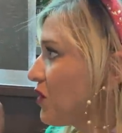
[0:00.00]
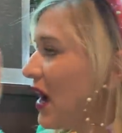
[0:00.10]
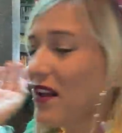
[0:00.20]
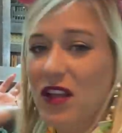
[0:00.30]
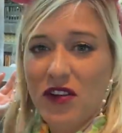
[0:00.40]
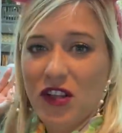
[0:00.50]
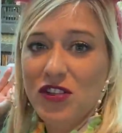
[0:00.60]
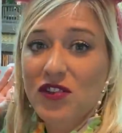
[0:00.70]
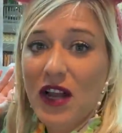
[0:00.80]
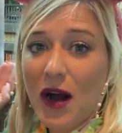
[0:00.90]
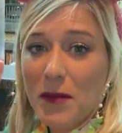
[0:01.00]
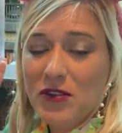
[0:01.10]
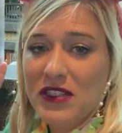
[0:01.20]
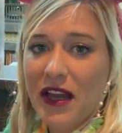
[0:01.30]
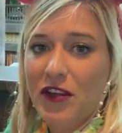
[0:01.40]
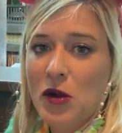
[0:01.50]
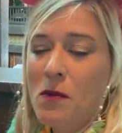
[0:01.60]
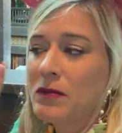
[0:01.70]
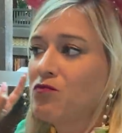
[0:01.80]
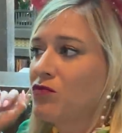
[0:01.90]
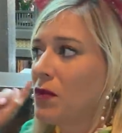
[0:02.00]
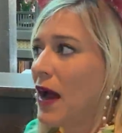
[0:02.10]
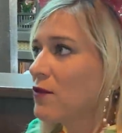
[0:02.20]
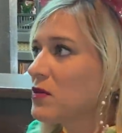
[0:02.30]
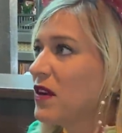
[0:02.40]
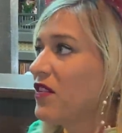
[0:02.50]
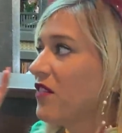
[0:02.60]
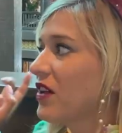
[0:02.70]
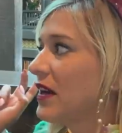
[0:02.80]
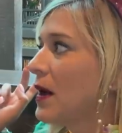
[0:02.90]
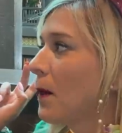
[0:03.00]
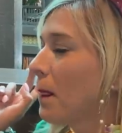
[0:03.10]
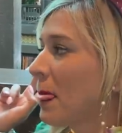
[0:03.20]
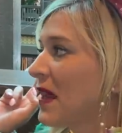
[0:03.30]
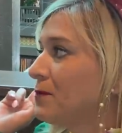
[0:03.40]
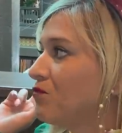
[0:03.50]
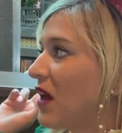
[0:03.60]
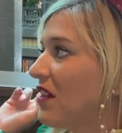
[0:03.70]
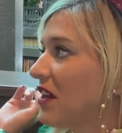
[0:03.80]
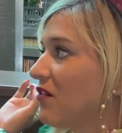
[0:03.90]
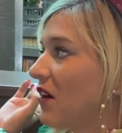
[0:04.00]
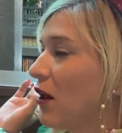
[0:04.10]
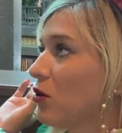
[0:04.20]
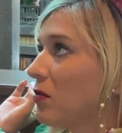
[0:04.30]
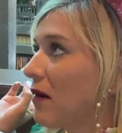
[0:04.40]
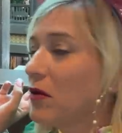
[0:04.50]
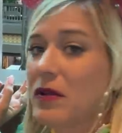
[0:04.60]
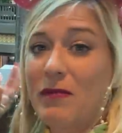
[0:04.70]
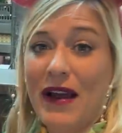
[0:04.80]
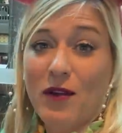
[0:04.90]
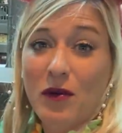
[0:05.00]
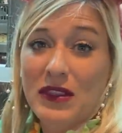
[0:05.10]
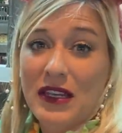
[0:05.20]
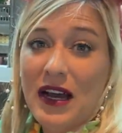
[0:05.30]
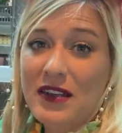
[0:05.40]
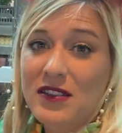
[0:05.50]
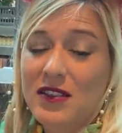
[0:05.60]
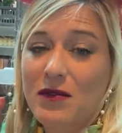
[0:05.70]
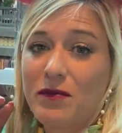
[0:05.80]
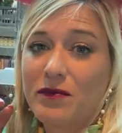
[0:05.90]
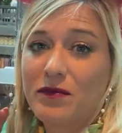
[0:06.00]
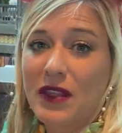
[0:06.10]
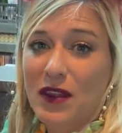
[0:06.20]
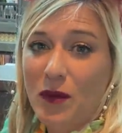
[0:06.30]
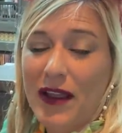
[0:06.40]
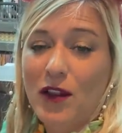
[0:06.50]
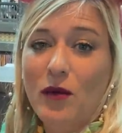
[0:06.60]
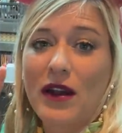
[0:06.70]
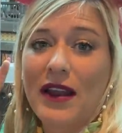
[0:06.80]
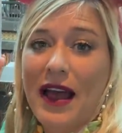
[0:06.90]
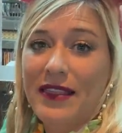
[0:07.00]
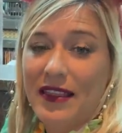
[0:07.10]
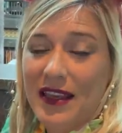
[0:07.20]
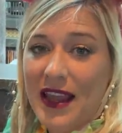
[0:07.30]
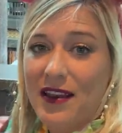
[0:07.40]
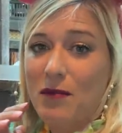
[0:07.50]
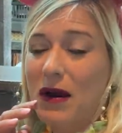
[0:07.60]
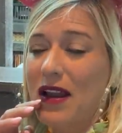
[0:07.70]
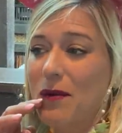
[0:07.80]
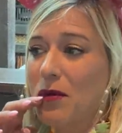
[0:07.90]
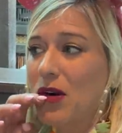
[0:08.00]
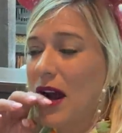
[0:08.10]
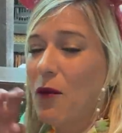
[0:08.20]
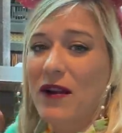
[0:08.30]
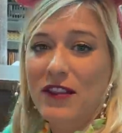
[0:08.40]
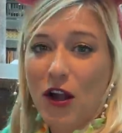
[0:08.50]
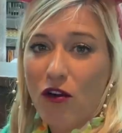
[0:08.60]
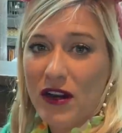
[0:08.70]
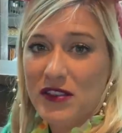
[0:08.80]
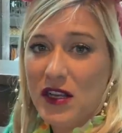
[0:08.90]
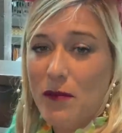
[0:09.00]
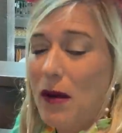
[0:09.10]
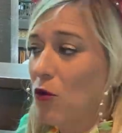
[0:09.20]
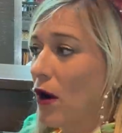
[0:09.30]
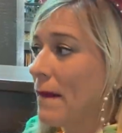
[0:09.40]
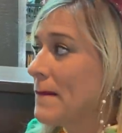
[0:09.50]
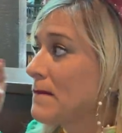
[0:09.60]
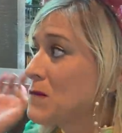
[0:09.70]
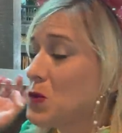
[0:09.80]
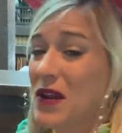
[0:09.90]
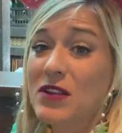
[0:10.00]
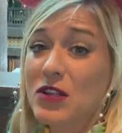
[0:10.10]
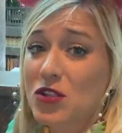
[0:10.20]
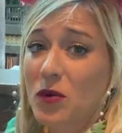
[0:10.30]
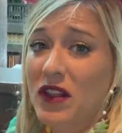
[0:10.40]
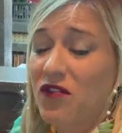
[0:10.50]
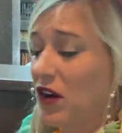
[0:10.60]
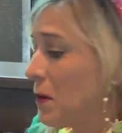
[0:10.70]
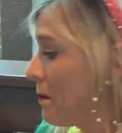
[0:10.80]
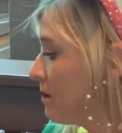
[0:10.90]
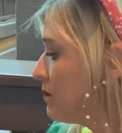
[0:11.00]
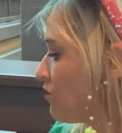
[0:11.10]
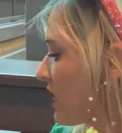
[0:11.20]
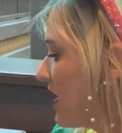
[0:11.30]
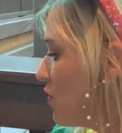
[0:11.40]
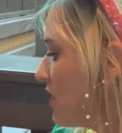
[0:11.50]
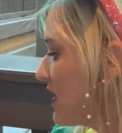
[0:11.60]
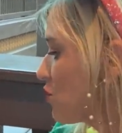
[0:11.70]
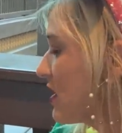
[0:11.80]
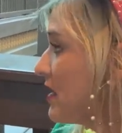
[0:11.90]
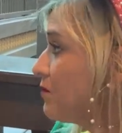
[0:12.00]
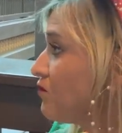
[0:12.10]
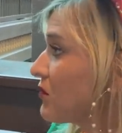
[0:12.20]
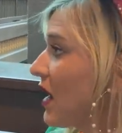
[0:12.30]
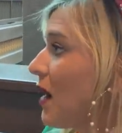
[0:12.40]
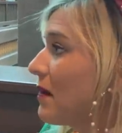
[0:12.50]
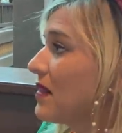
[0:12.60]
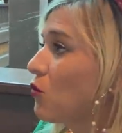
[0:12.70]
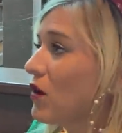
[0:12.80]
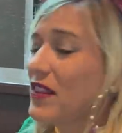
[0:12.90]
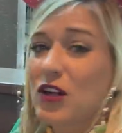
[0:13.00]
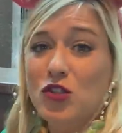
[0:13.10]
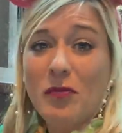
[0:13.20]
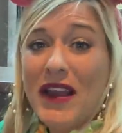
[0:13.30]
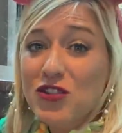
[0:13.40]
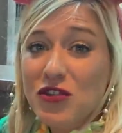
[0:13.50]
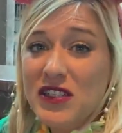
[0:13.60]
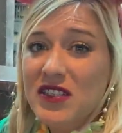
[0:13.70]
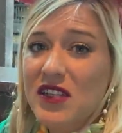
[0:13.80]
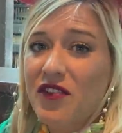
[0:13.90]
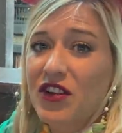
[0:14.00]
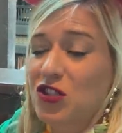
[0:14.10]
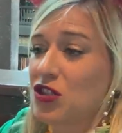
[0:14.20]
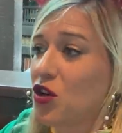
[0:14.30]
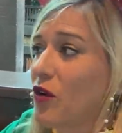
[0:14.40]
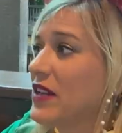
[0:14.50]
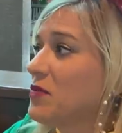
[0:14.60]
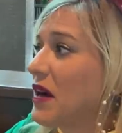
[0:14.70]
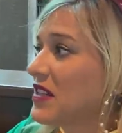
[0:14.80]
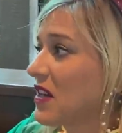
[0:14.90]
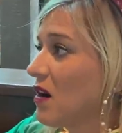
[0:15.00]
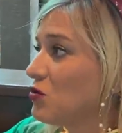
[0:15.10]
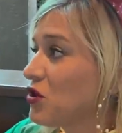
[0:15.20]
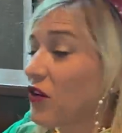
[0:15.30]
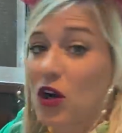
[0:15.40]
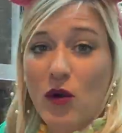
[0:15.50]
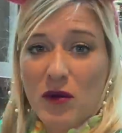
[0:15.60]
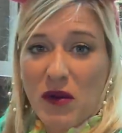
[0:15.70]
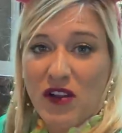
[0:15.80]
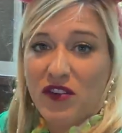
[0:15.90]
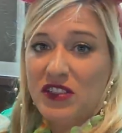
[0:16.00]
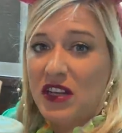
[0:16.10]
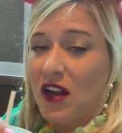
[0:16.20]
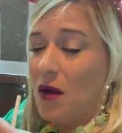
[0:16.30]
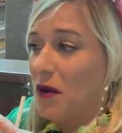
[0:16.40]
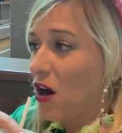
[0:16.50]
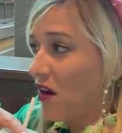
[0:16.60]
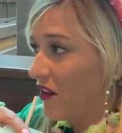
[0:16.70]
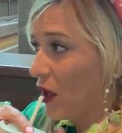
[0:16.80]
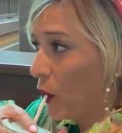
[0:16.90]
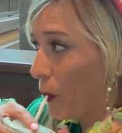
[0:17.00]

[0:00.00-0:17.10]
I love all those combos together. That one's my favorite. I think followed probably by the one with the nuts, then the regular one, and then the candied pineapple one. I wanted the coconut to come out more, but I think this is a really fun and unique treat. Um, in the morning, they'll do pastries and stuff here, so it's a great spot to come just for a quick breakfast and a cup of coffee.